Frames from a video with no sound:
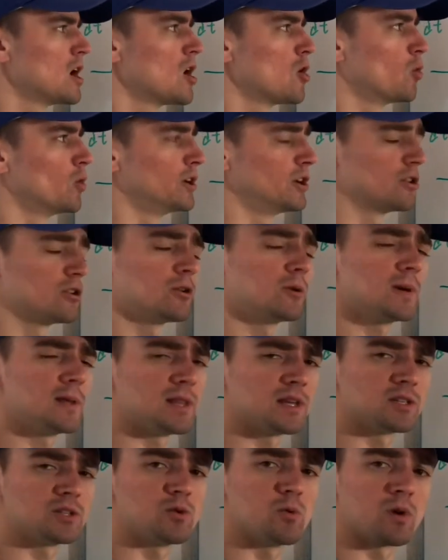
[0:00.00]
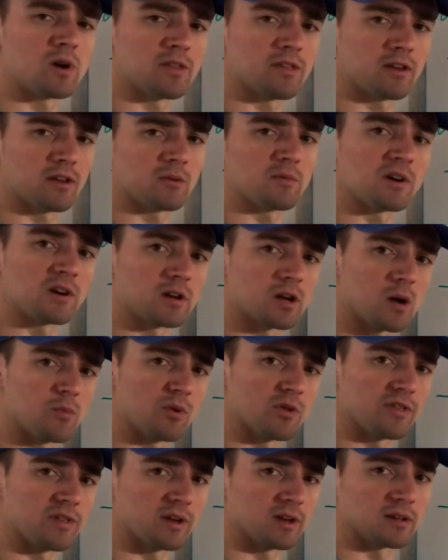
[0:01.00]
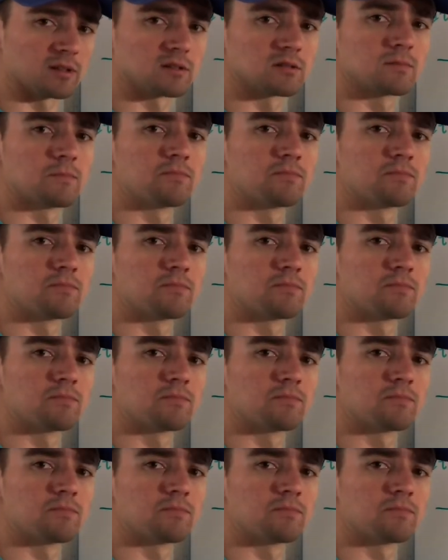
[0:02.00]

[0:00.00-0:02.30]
When you're doing this, you want to think about a couple things.